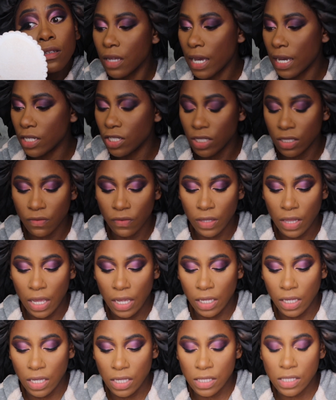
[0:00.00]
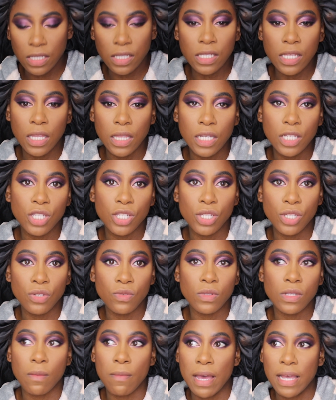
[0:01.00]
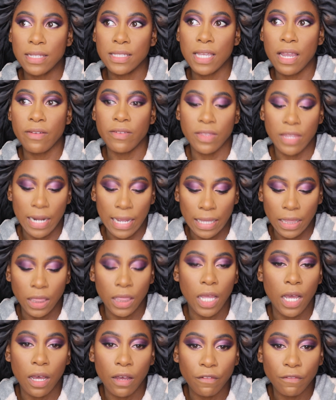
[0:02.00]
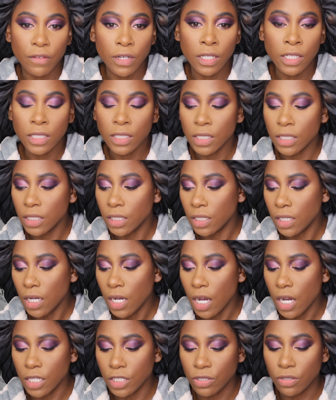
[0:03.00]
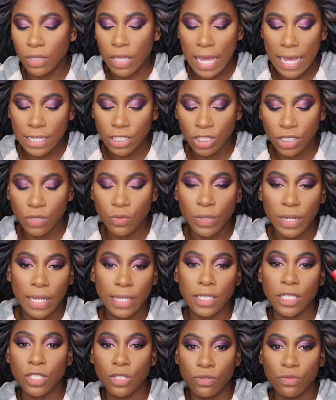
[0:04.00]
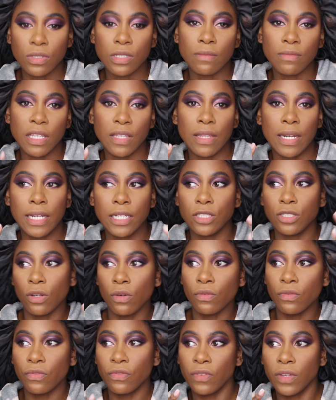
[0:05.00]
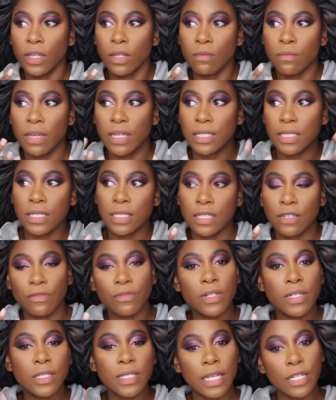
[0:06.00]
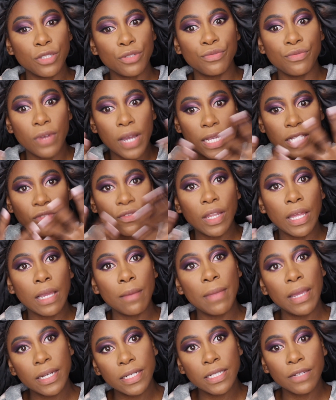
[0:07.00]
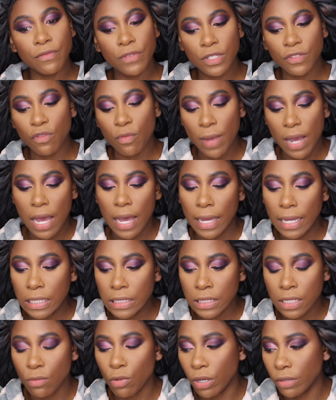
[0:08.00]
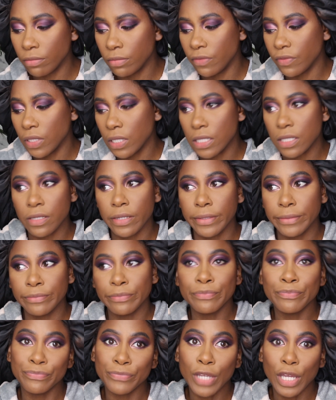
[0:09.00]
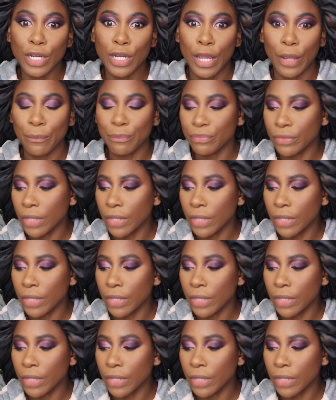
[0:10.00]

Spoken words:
I just feel like it's silly to use a mascara that I love under lashes when I can use something that I don't feel makes a difference. Like, do you guys feel like it made a difference for my eyes? Come on, be realistic. No.